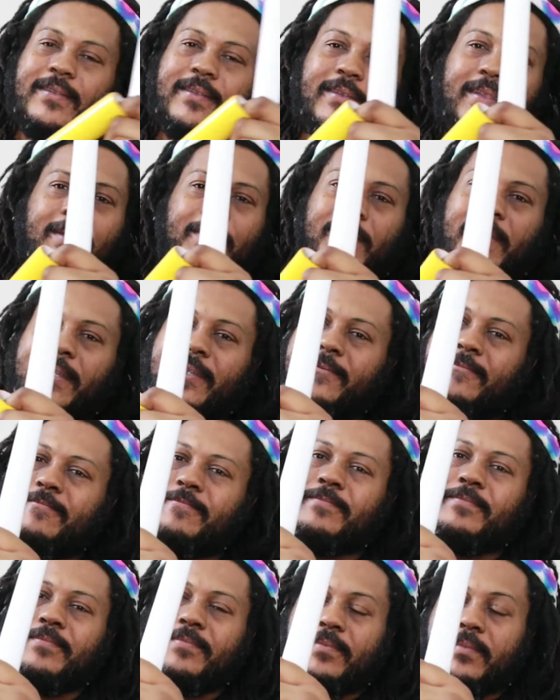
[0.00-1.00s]
I mean,
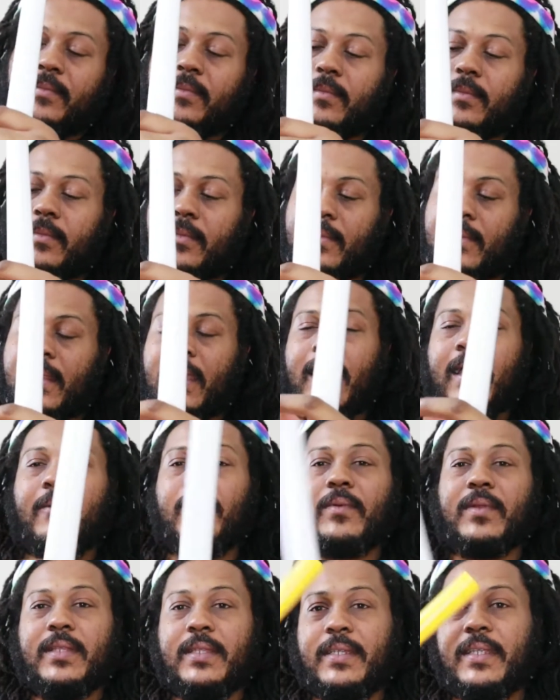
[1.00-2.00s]
I
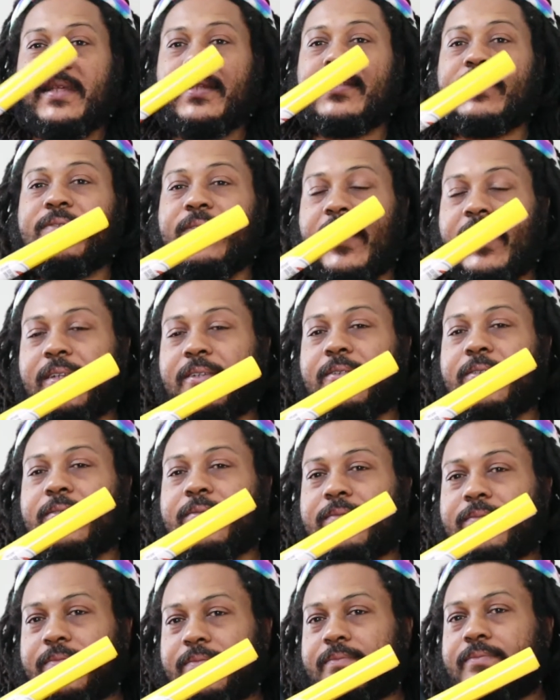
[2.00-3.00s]
really dig this vinyl.
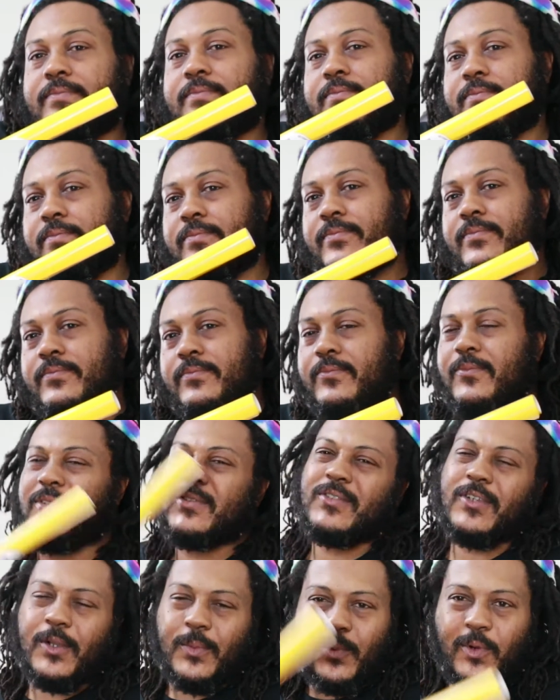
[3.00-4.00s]
We'll
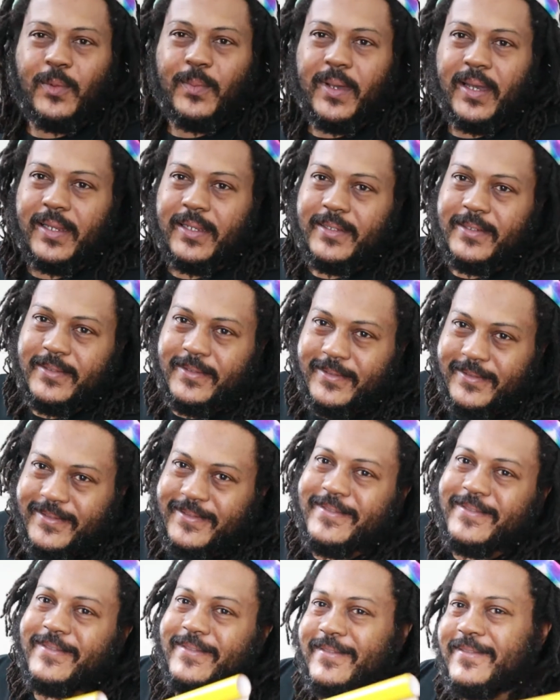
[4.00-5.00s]
talk more about it,
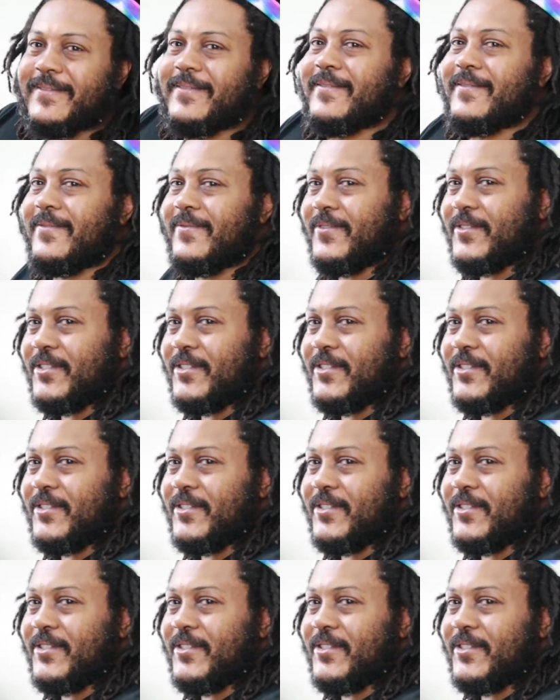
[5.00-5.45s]
for